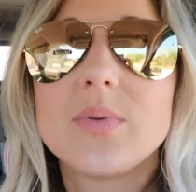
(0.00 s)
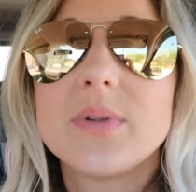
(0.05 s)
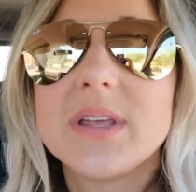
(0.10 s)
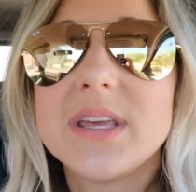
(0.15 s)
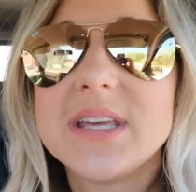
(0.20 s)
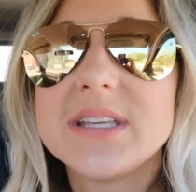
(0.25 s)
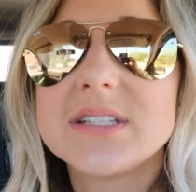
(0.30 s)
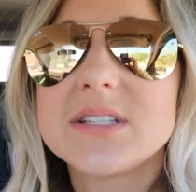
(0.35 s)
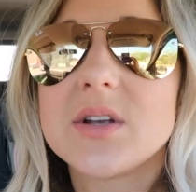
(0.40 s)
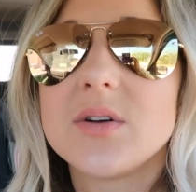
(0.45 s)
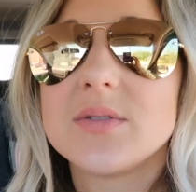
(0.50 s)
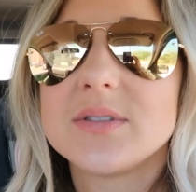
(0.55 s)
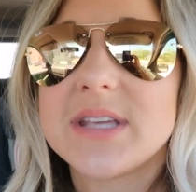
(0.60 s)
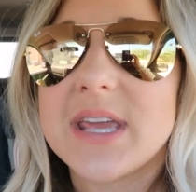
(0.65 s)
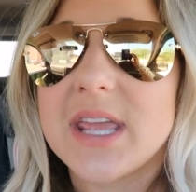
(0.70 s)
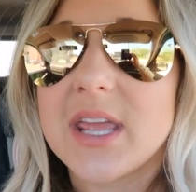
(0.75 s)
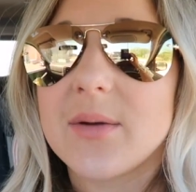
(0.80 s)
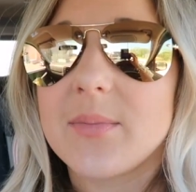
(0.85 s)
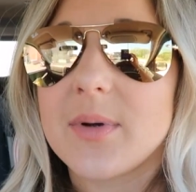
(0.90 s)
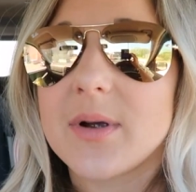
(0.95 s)
please don't
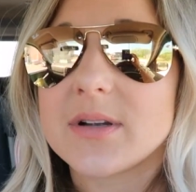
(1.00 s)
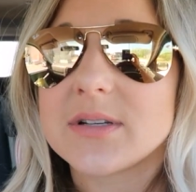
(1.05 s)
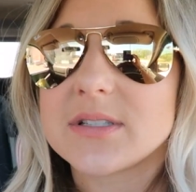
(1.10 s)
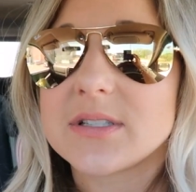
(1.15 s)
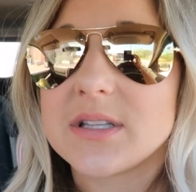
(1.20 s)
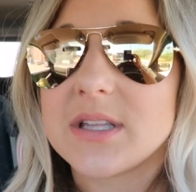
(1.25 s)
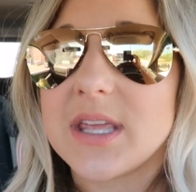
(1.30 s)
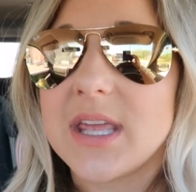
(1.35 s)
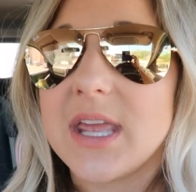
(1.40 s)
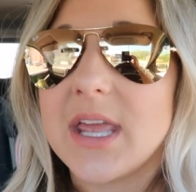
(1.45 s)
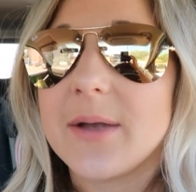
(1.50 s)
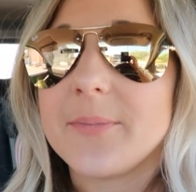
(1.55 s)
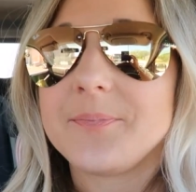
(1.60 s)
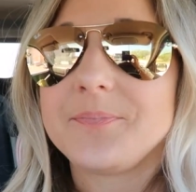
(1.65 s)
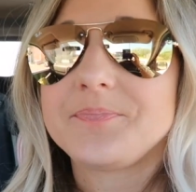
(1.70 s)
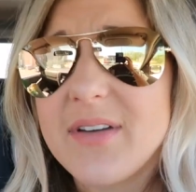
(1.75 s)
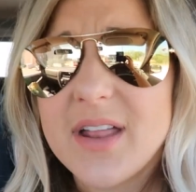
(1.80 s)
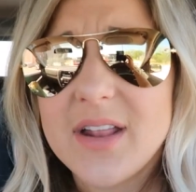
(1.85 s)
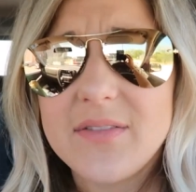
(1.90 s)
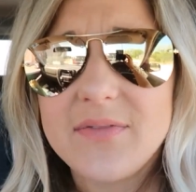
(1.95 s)
take it personally.
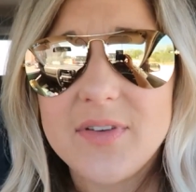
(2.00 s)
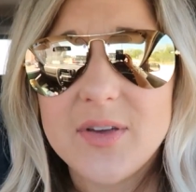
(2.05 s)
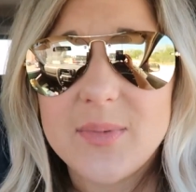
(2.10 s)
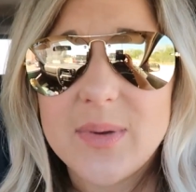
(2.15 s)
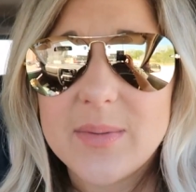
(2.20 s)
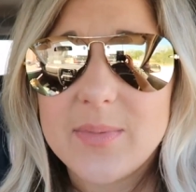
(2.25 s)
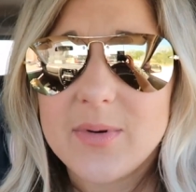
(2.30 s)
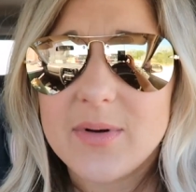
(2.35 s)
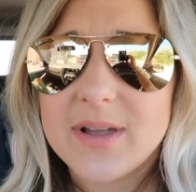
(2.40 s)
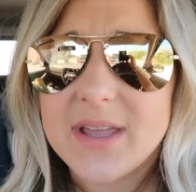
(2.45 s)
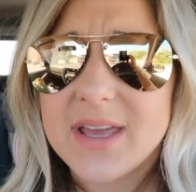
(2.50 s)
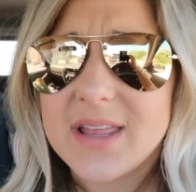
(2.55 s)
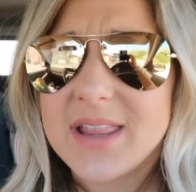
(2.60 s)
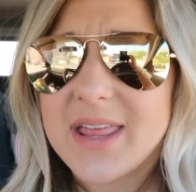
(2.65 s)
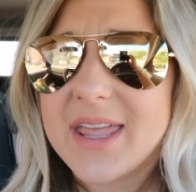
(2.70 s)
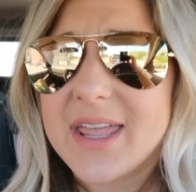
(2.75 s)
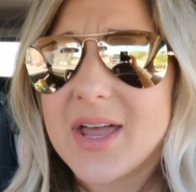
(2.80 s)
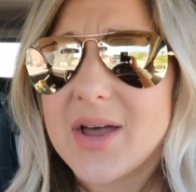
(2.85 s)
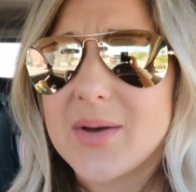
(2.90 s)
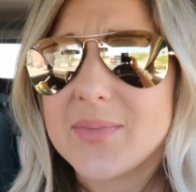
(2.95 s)
I've had a few people get
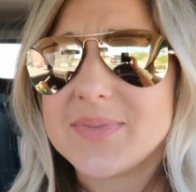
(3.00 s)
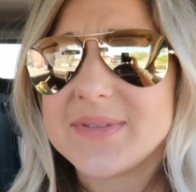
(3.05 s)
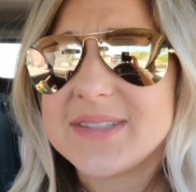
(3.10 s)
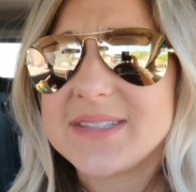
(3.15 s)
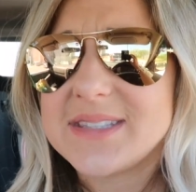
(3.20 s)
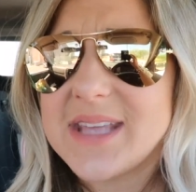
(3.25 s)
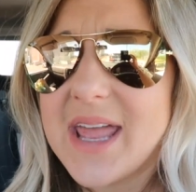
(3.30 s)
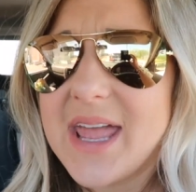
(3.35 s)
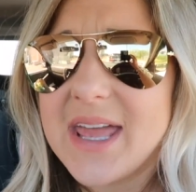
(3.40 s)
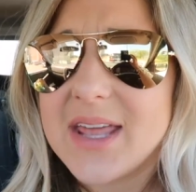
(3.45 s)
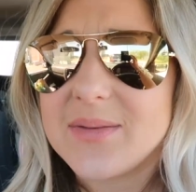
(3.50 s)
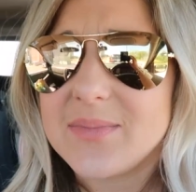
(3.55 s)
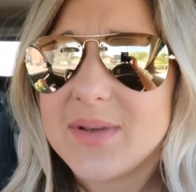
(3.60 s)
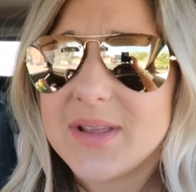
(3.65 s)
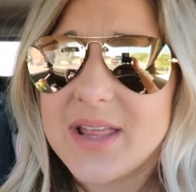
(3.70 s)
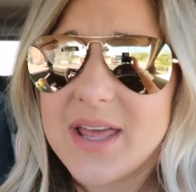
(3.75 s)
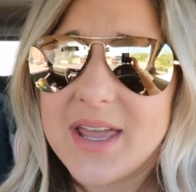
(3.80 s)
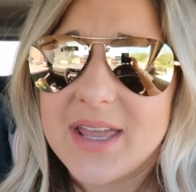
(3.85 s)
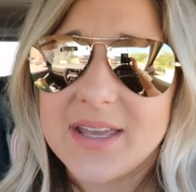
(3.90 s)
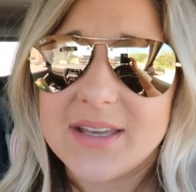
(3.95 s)
like upset and be
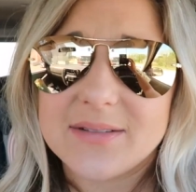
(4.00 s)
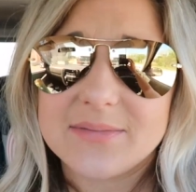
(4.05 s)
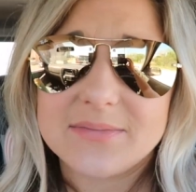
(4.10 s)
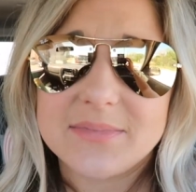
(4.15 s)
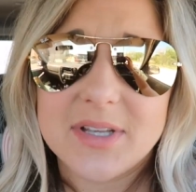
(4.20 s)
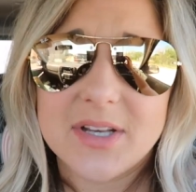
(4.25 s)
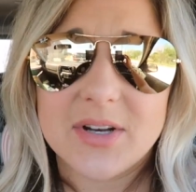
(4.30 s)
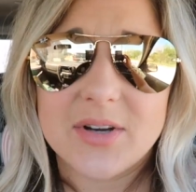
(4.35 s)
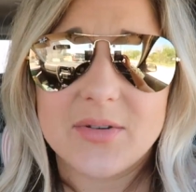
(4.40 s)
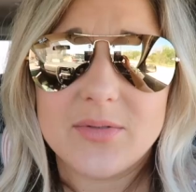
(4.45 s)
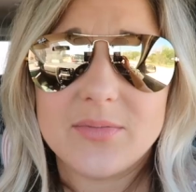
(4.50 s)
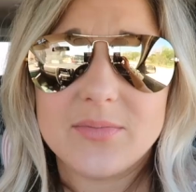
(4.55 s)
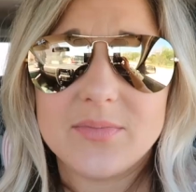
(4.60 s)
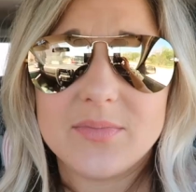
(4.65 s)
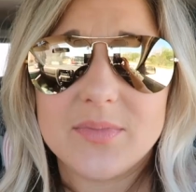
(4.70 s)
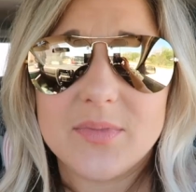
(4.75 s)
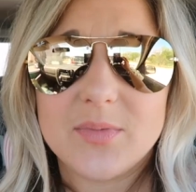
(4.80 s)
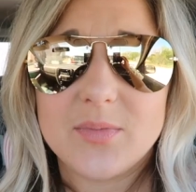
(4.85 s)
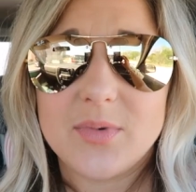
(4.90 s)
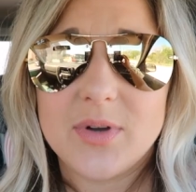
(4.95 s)
like, you know,
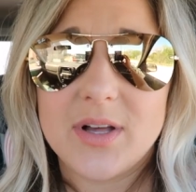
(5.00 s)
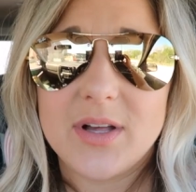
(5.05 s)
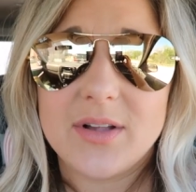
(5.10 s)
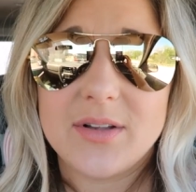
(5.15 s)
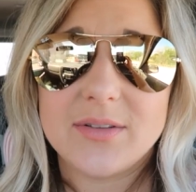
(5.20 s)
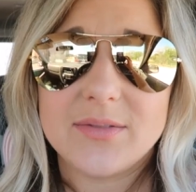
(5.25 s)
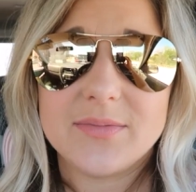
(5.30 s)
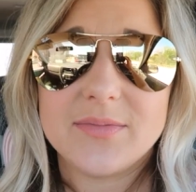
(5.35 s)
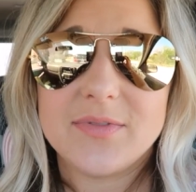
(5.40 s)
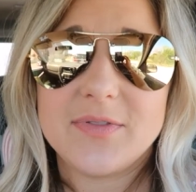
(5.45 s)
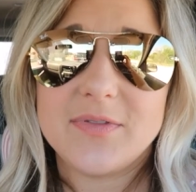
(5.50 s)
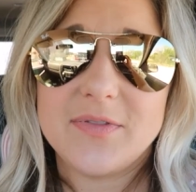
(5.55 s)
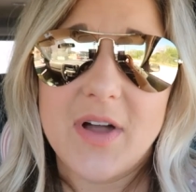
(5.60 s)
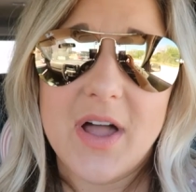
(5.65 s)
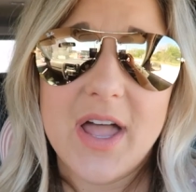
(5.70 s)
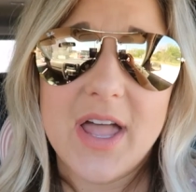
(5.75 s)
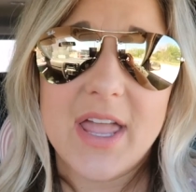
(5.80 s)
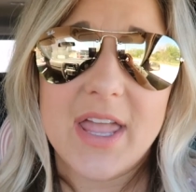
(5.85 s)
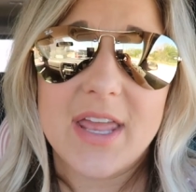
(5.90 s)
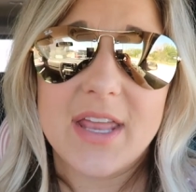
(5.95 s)
well,
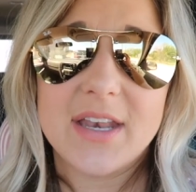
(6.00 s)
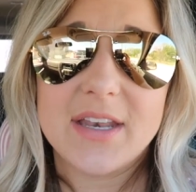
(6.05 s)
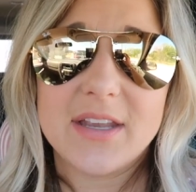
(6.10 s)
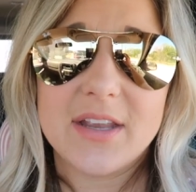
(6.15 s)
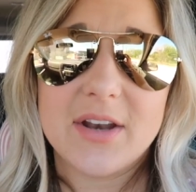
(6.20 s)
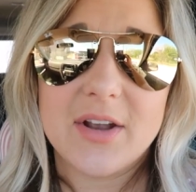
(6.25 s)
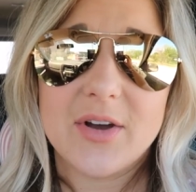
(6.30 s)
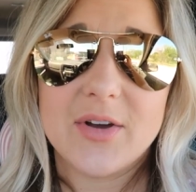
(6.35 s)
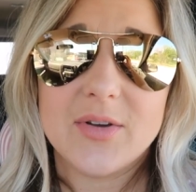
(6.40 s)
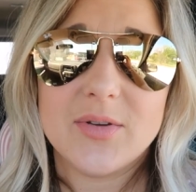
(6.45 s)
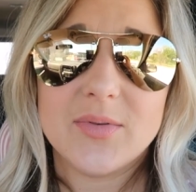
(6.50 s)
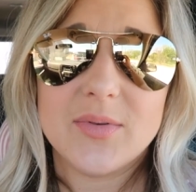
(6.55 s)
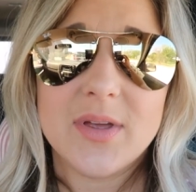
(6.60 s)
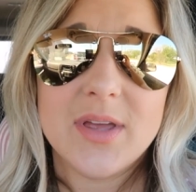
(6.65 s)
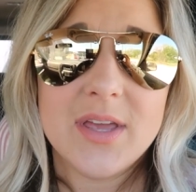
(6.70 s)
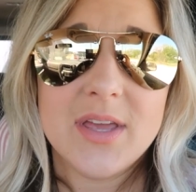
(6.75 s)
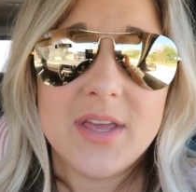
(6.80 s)
fine, you know,